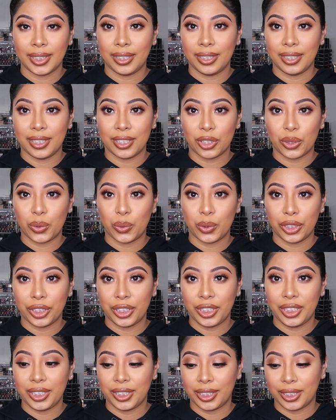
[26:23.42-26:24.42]
this
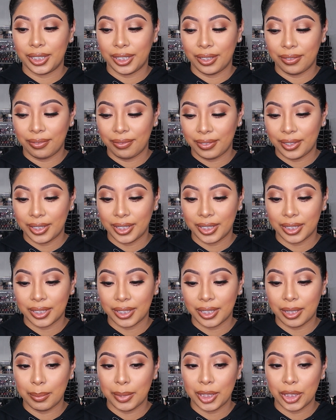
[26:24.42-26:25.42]
quarantine stuff is
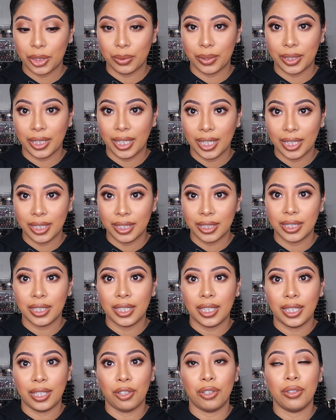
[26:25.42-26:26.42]
coming to an end,
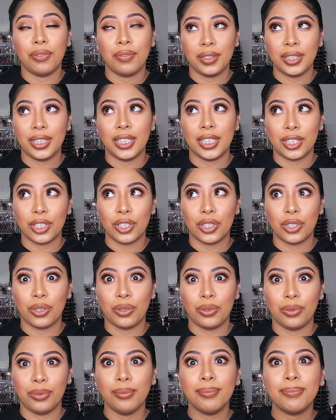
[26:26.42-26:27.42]
and hopefully it's
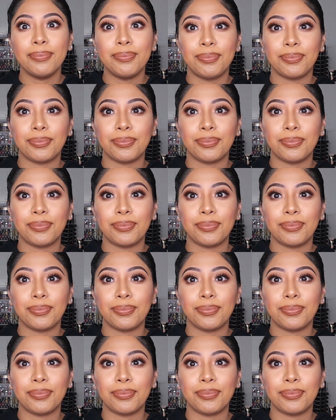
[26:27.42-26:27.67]
soon.